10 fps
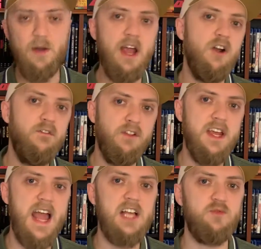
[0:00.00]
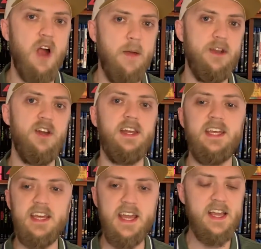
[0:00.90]
Errol Flynn as Robin Hood,
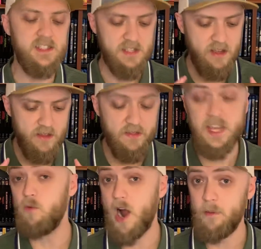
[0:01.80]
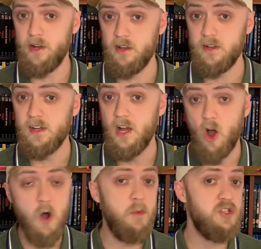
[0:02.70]
he is the Robin Hood.
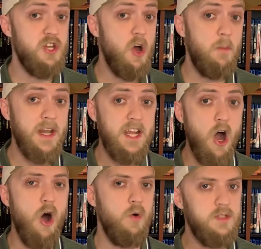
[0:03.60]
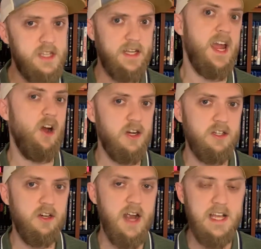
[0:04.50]
Almost nobody owns a
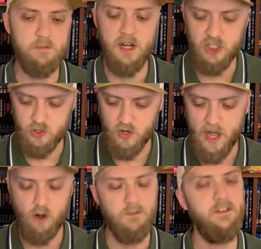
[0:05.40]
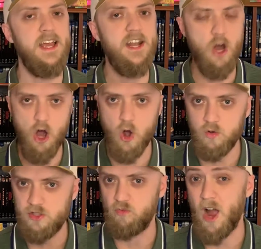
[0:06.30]
character as much as Errol Flynn
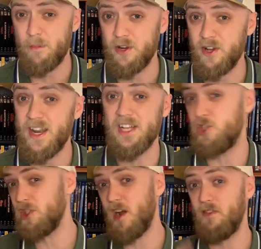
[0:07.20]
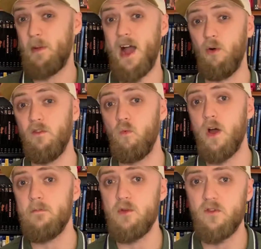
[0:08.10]
owns Robin Hood, and just off the power of
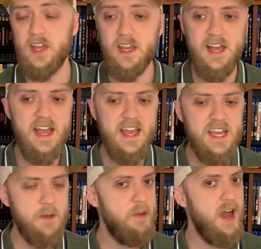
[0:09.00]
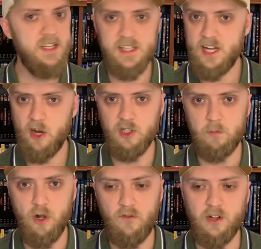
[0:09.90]
one movie. He embodies the character
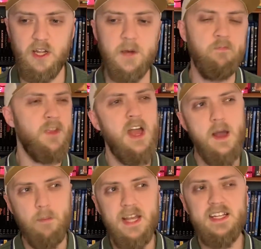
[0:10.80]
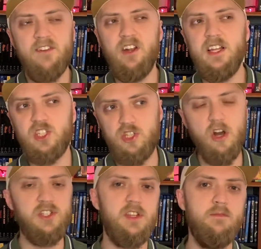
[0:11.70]
perfectly, but he definitely
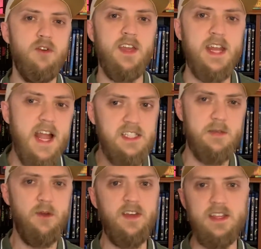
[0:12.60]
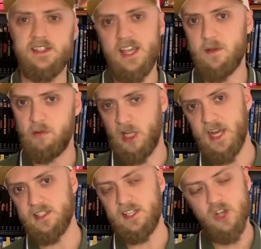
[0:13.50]
starts the movie and ends the movie in the same
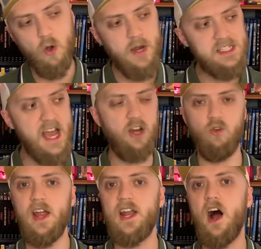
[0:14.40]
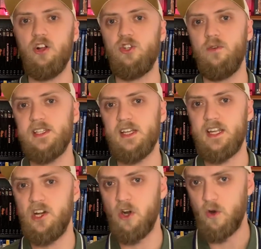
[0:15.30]
place. He's always that great altruistic
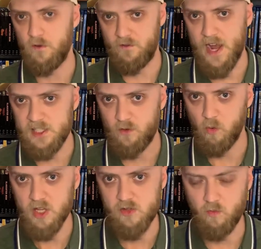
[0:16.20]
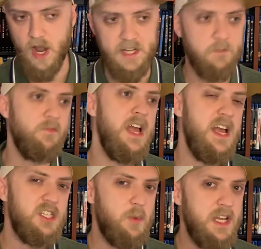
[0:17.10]
hero who fights for what's right.
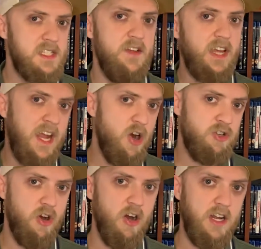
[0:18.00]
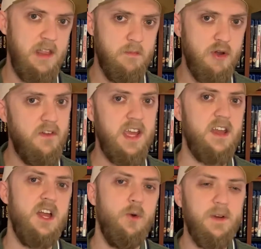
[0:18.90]
So he doesn't have a character arc in the movie,
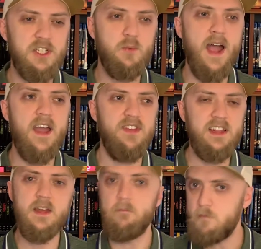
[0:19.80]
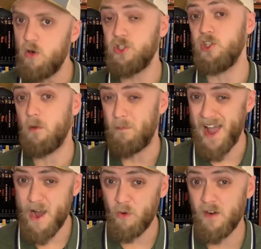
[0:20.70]
which is why I think the emotional
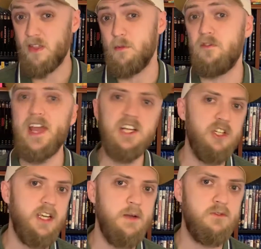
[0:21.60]
power of the movie actually comes